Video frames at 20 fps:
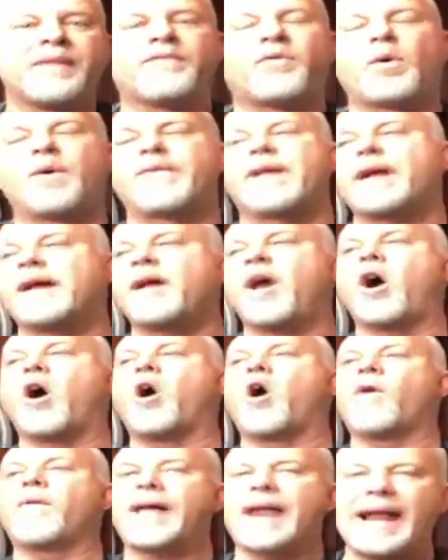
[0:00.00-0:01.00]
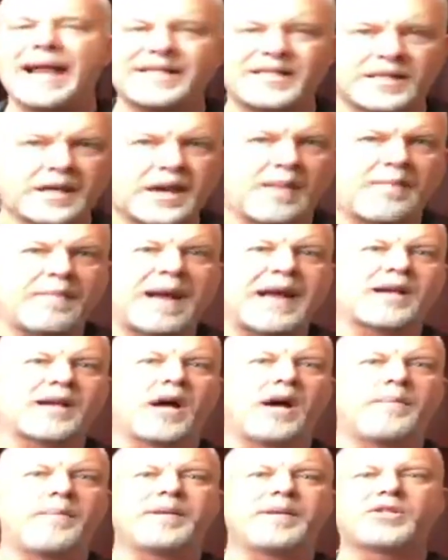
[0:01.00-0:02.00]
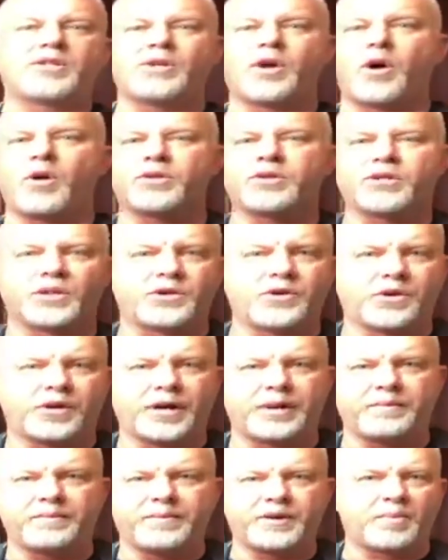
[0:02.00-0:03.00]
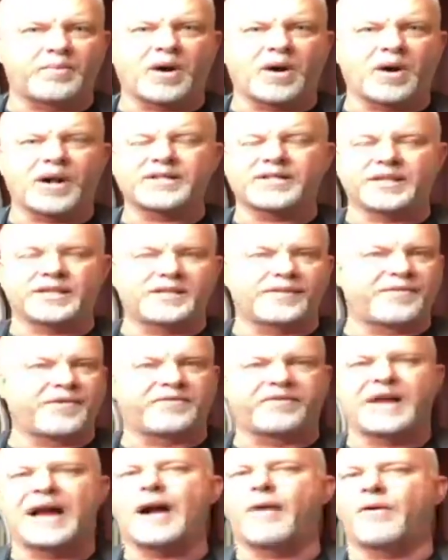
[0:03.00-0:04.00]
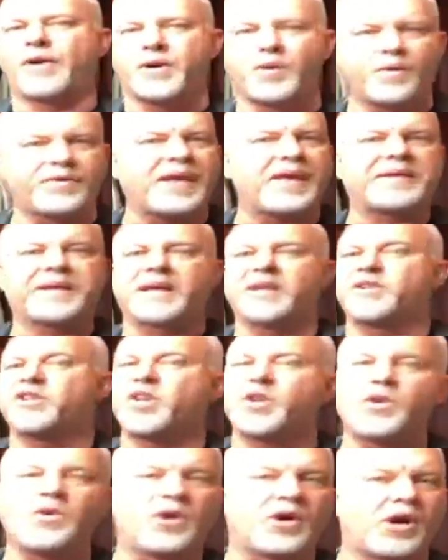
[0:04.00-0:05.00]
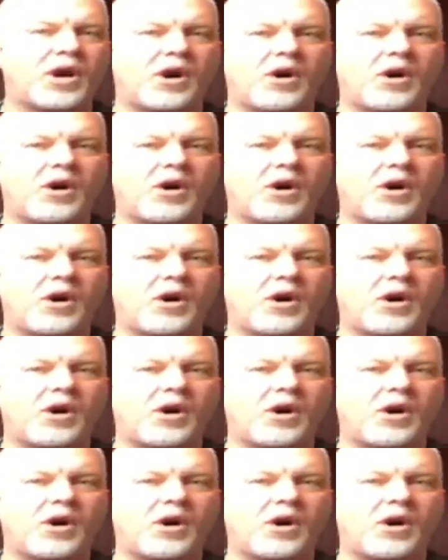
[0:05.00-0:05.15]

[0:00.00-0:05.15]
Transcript: For one thing, all that has to come back up. It stalls the cooking process of the flour. You want that to continue to go.